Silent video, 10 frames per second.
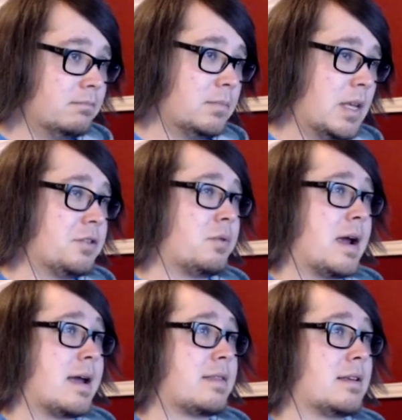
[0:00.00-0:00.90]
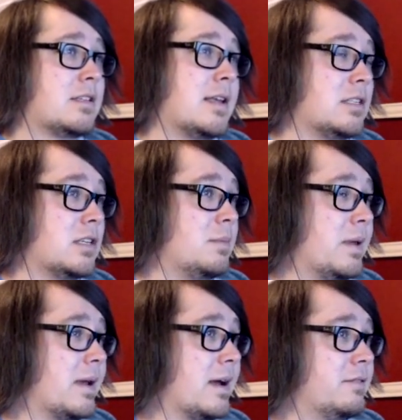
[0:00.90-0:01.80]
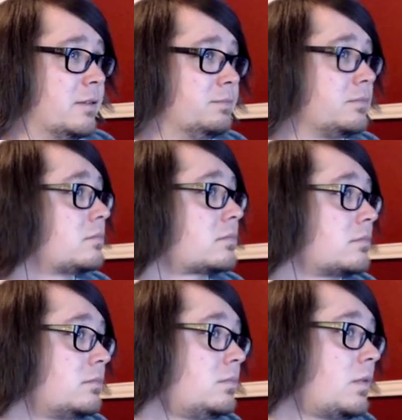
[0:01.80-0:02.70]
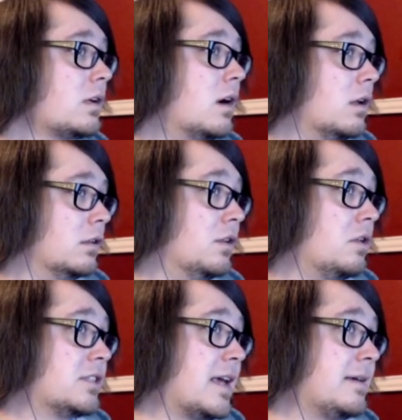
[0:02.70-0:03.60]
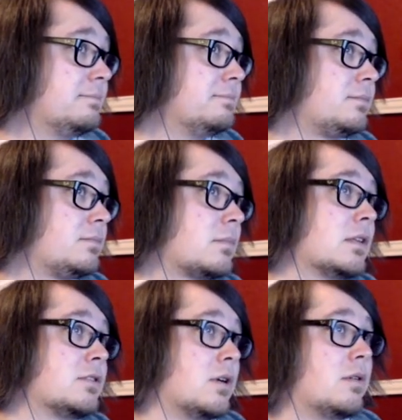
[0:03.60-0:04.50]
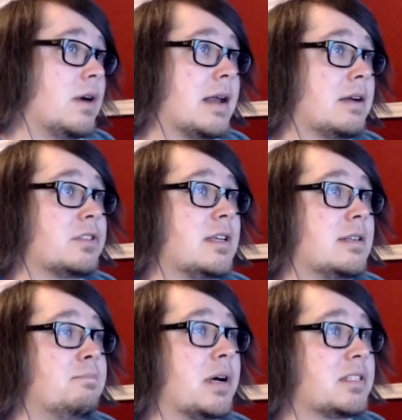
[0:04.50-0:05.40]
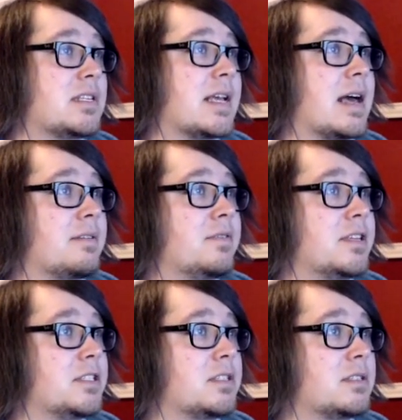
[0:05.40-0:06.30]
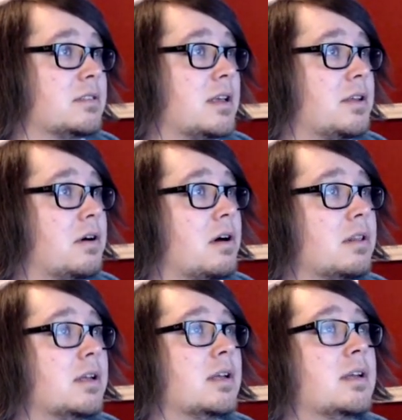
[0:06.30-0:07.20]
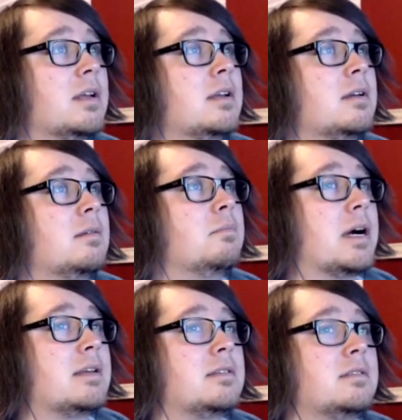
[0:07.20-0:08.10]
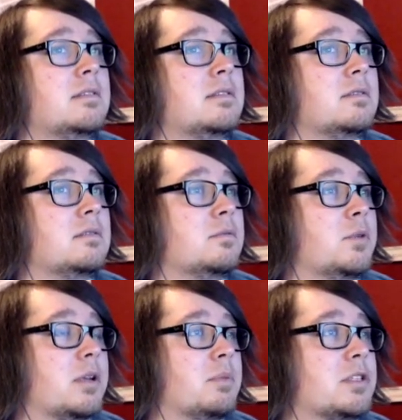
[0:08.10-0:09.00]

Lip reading: either way, I think today is going to be kind of a lull day. So I don't see it busting out of this at all. But we could be